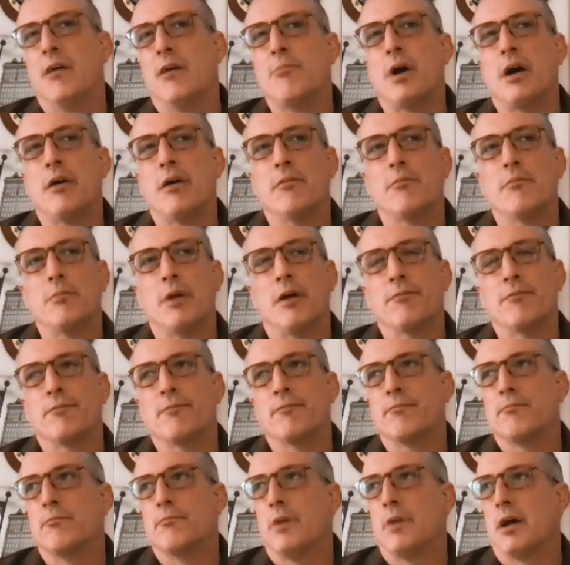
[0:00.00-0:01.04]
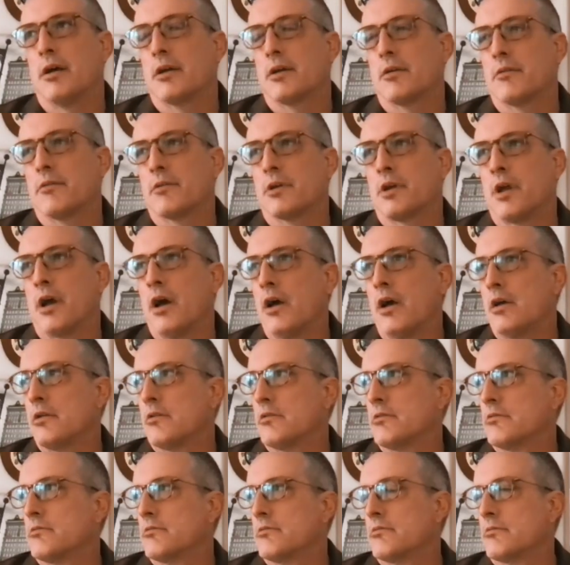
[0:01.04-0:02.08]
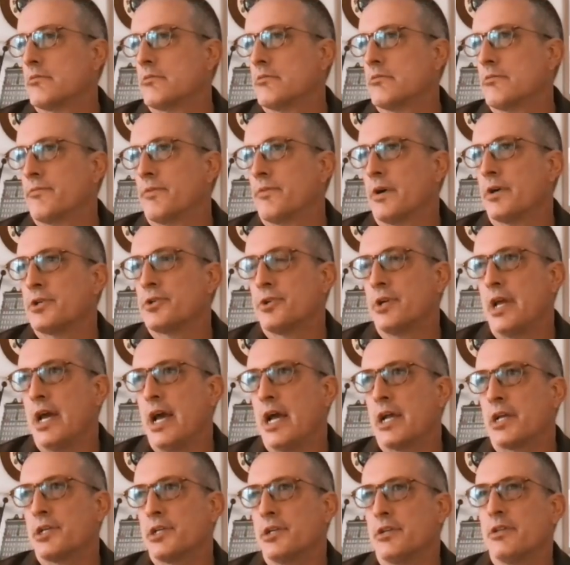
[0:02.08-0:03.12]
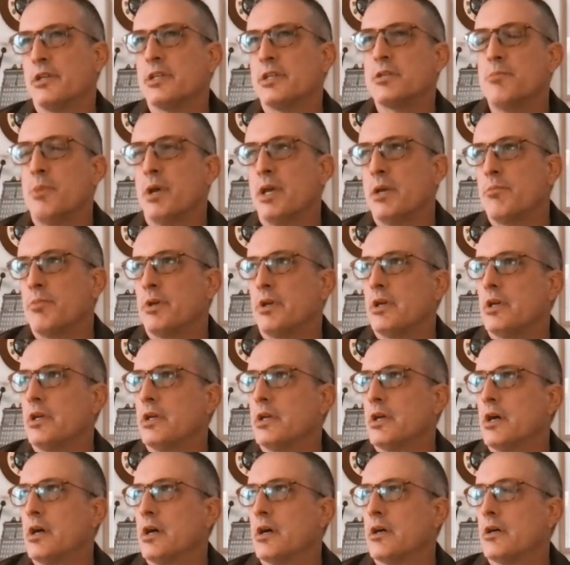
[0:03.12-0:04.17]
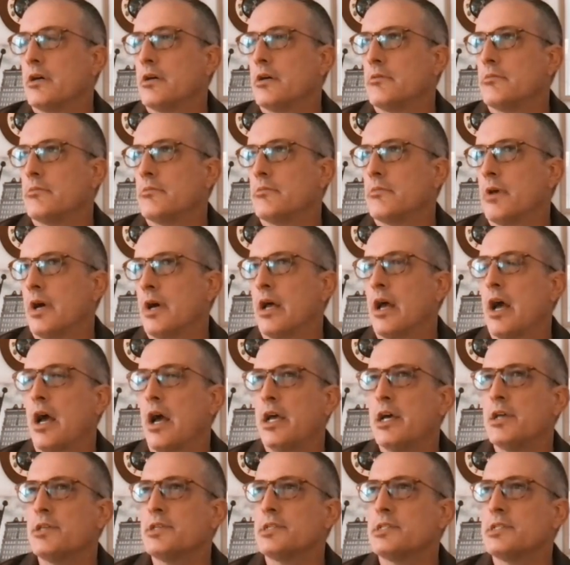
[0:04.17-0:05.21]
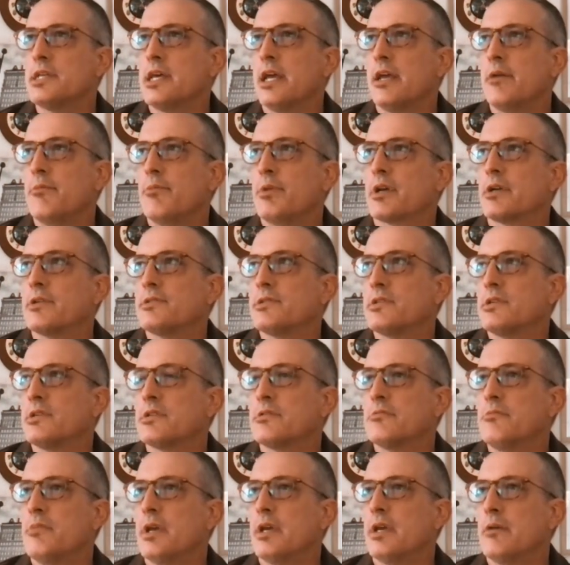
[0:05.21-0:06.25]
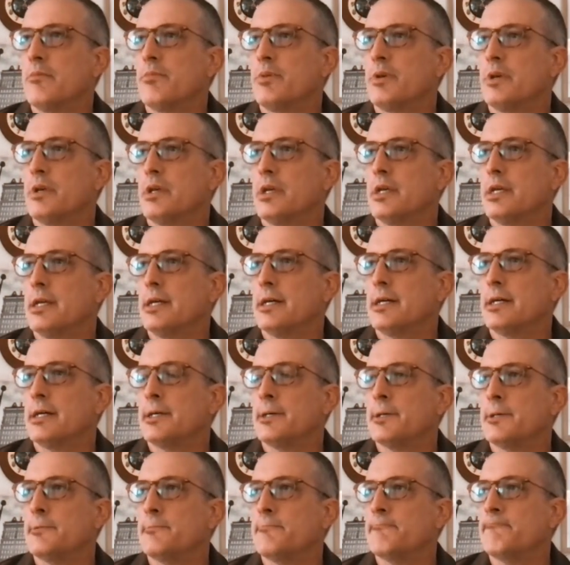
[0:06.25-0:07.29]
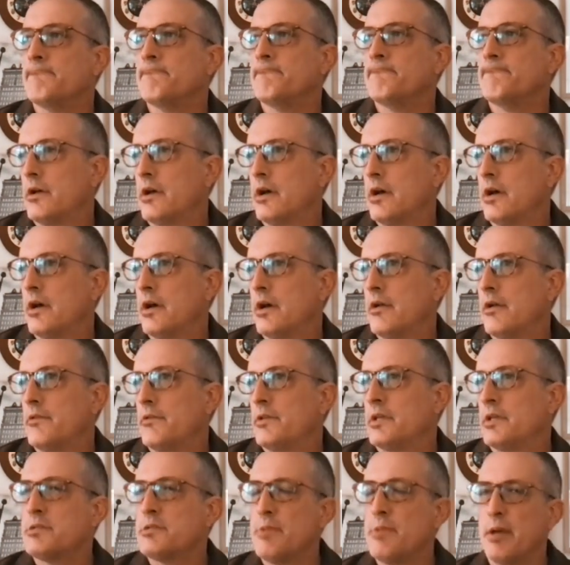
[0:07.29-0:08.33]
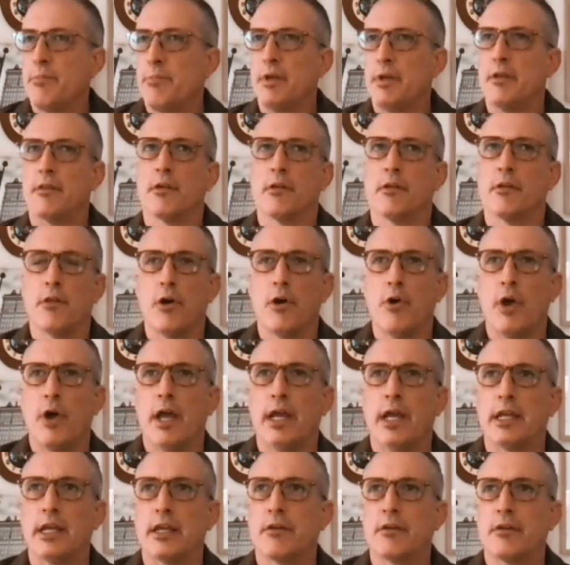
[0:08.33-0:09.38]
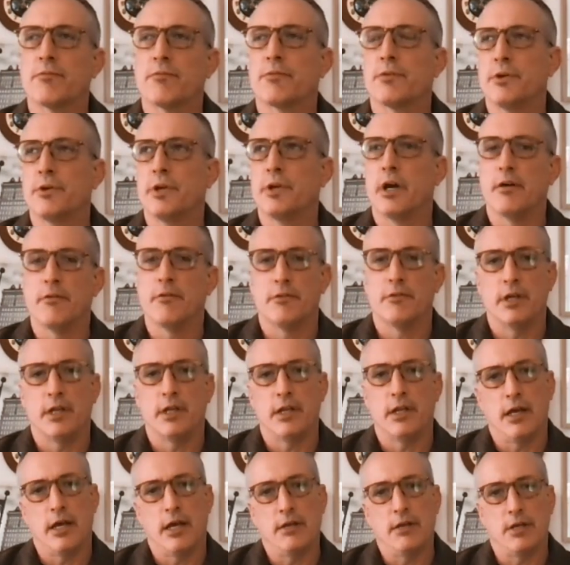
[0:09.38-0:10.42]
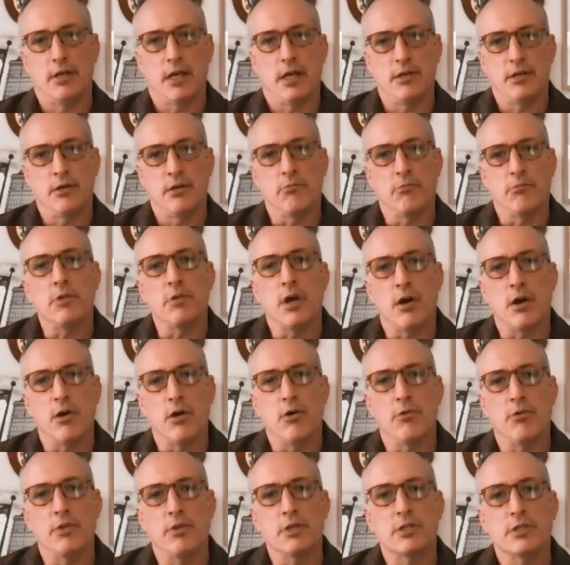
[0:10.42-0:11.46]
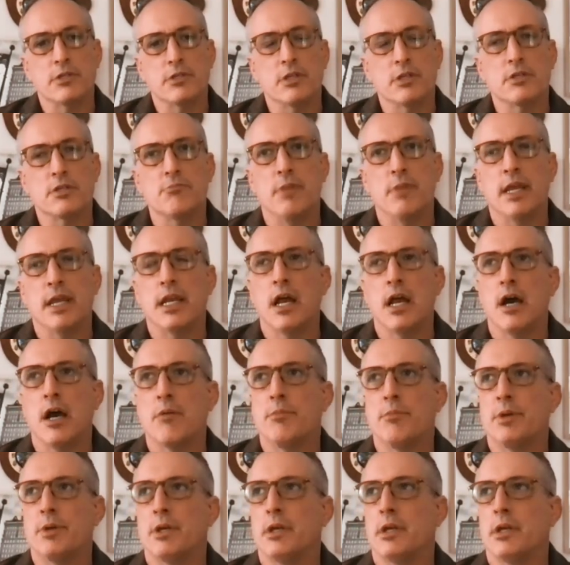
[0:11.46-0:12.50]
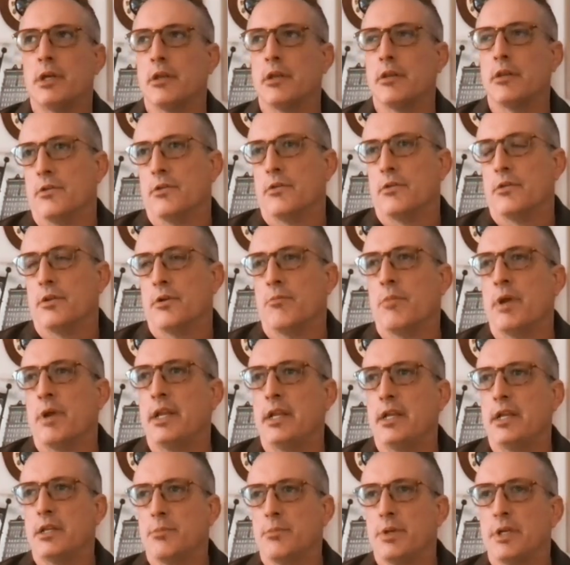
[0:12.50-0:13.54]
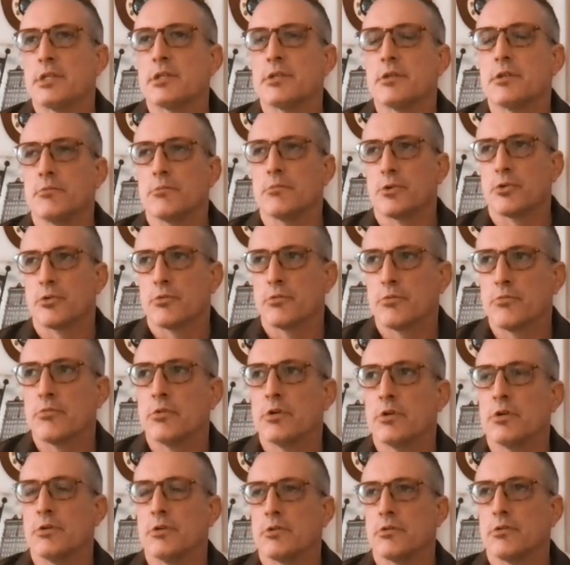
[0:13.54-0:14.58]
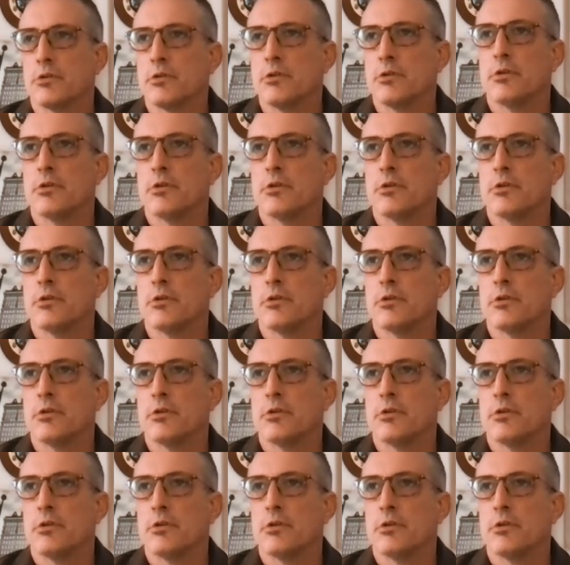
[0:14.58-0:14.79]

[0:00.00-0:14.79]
my gut first reaction. This may be. I hesitate because this may be the low hanging fruit of it. I don't know. This may not be. There may need to be some real